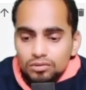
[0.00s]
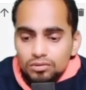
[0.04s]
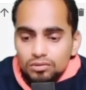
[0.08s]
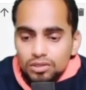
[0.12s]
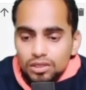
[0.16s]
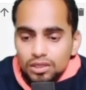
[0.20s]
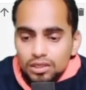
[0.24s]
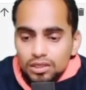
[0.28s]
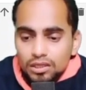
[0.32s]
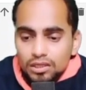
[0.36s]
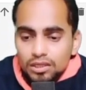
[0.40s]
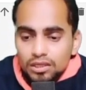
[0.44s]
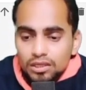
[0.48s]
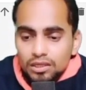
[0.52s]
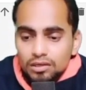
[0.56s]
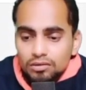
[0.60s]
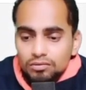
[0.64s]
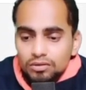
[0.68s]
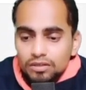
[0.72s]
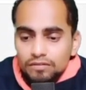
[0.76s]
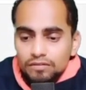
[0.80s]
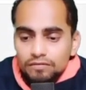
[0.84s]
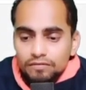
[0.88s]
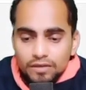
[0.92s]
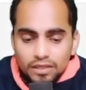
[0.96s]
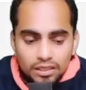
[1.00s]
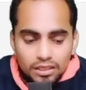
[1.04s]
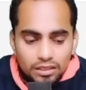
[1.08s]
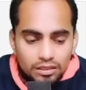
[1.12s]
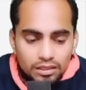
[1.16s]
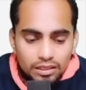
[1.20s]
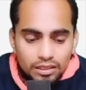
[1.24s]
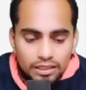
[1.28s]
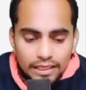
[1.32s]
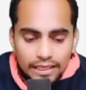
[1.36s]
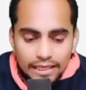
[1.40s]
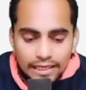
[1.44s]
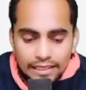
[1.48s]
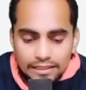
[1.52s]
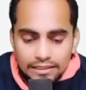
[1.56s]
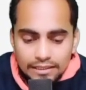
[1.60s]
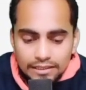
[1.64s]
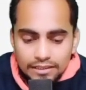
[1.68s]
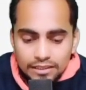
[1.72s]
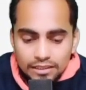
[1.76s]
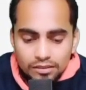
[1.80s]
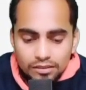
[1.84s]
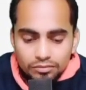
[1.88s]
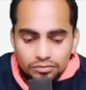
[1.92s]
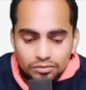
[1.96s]
Okay, now if I
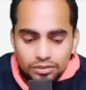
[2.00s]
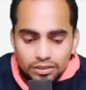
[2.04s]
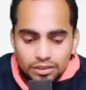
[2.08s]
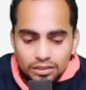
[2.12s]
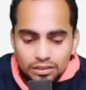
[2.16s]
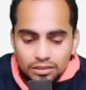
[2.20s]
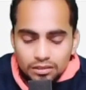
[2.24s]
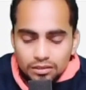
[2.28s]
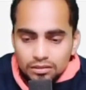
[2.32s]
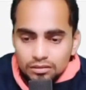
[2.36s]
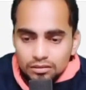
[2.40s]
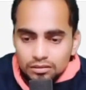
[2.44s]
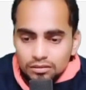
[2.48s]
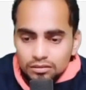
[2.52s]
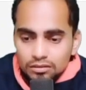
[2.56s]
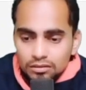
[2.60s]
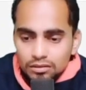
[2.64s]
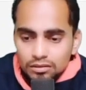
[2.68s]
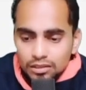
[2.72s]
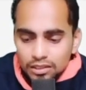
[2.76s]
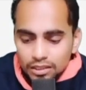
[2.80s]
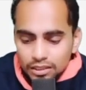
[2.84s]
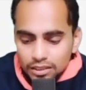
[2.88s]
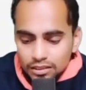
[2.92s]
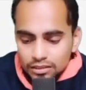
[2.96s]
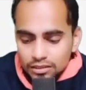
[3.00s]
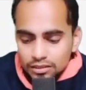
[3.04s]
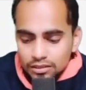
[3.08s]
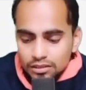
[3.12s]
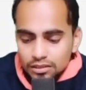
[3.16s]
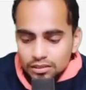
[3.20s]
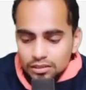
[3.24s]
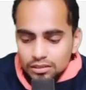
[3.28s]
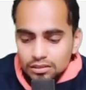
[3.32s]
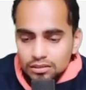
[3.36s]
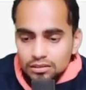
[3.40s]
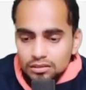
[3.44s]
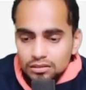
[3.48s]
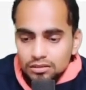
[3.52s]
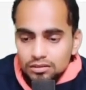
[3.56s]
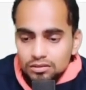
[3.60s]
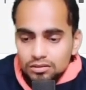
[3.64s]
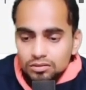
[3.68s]
execute it like this,